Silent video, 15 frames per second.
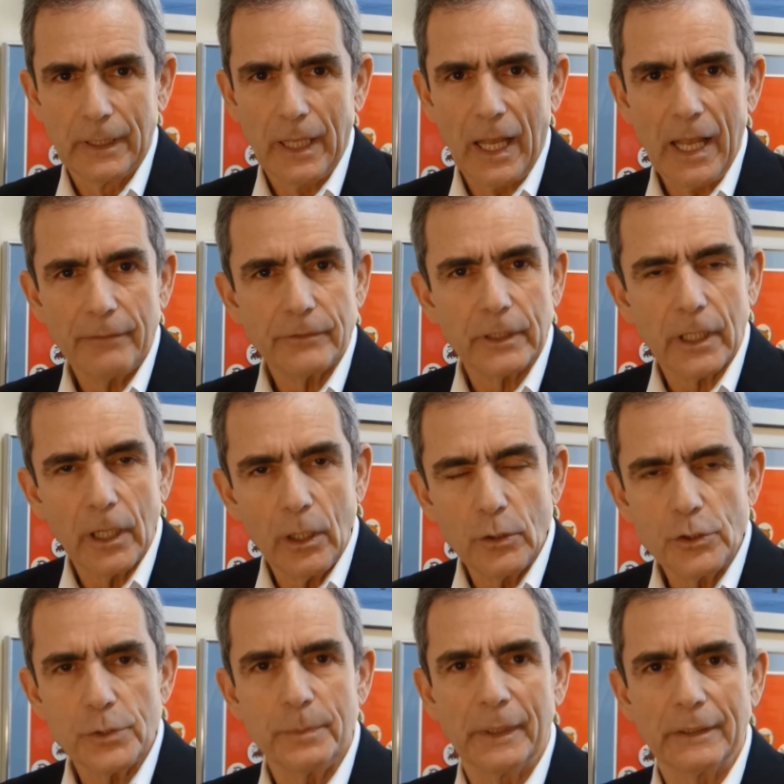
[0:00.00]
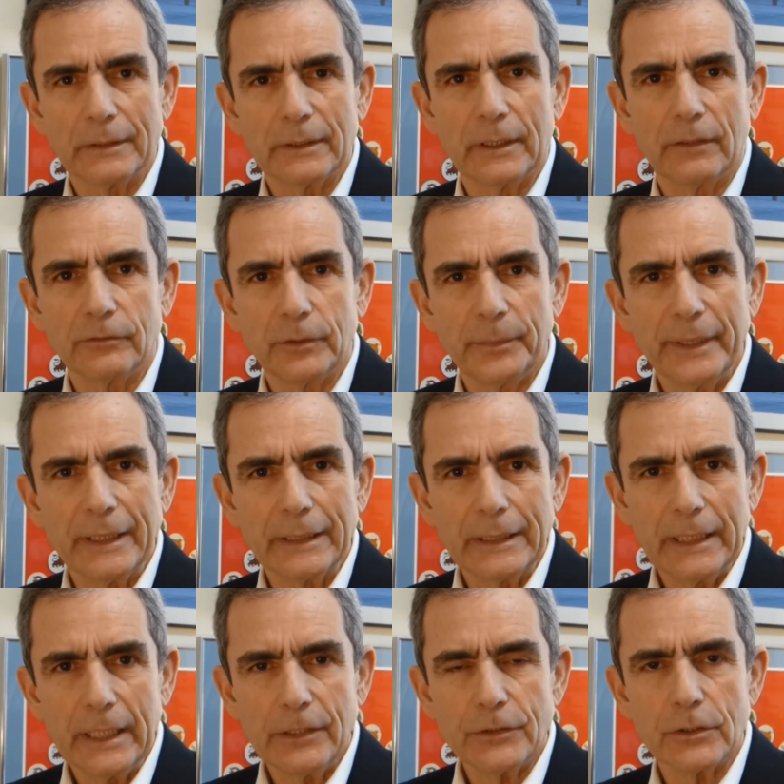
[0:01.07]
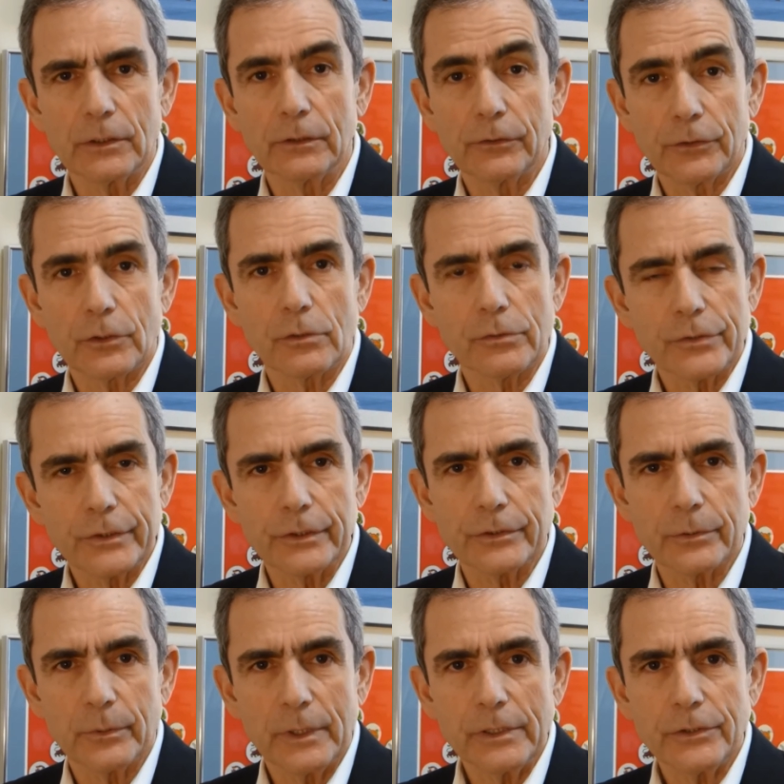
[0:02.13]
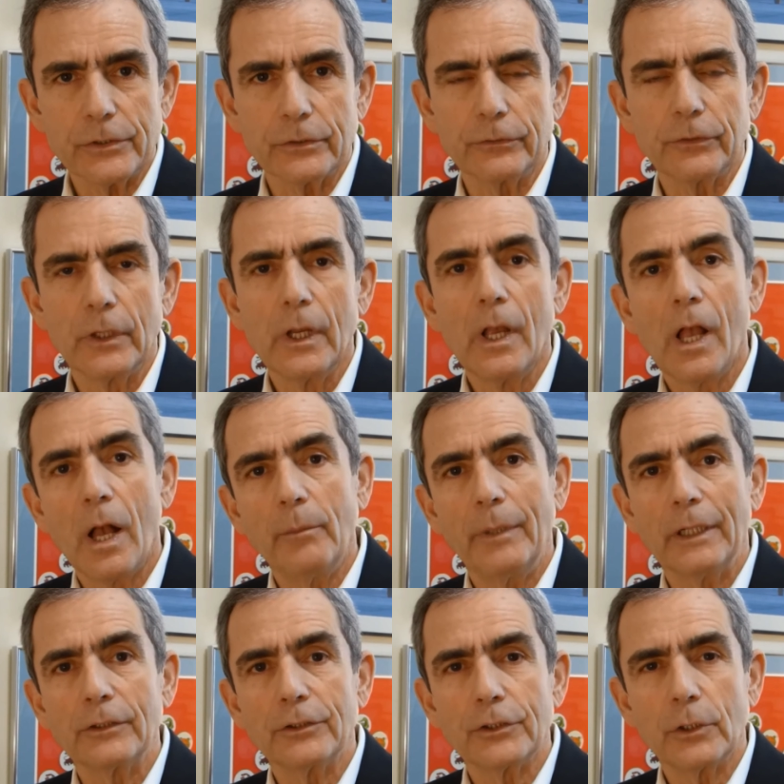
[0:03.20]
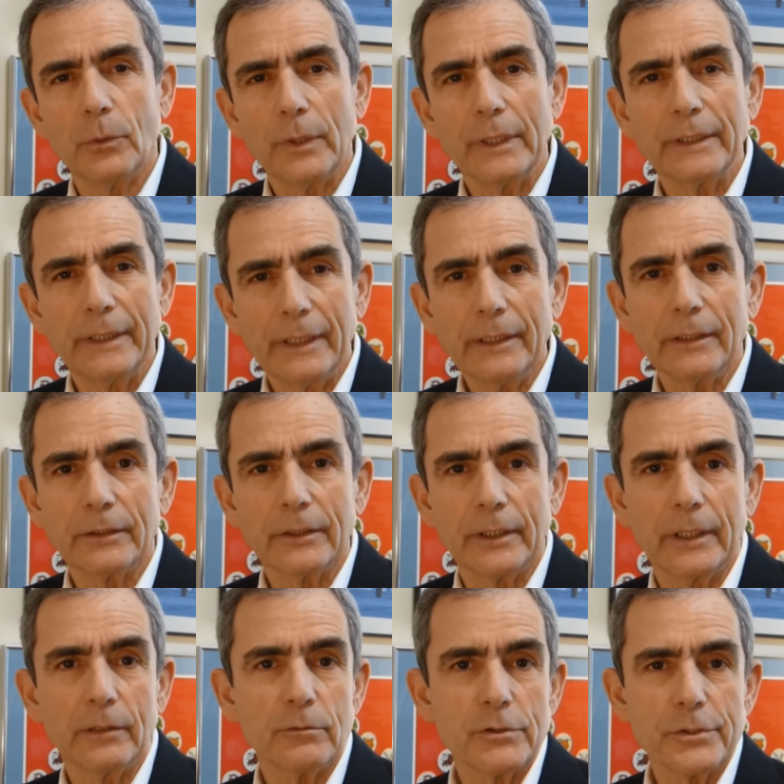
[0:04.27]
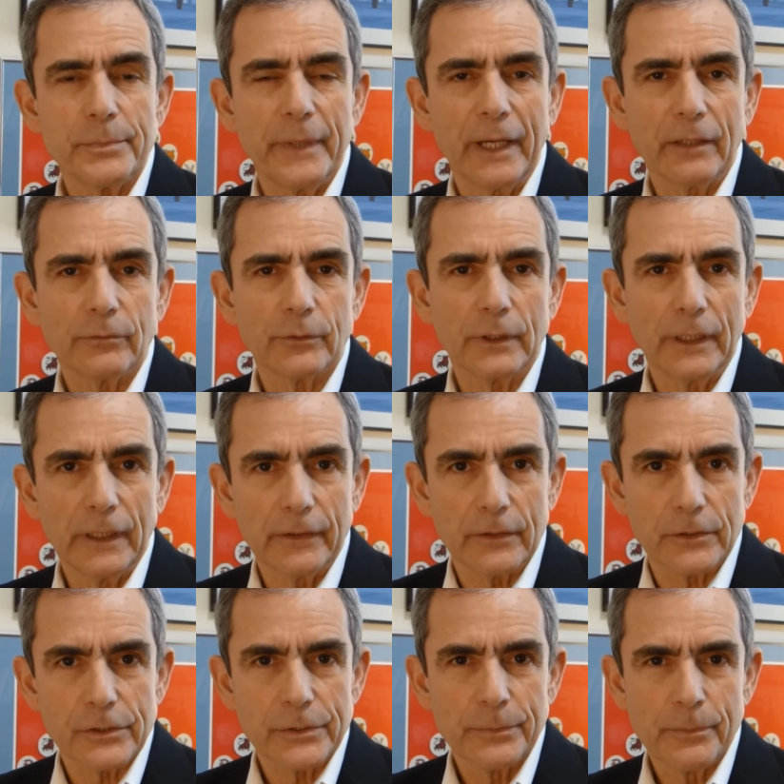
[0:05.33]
I have to coach myself to be intentional in certain situations about showing dignity and respect for others.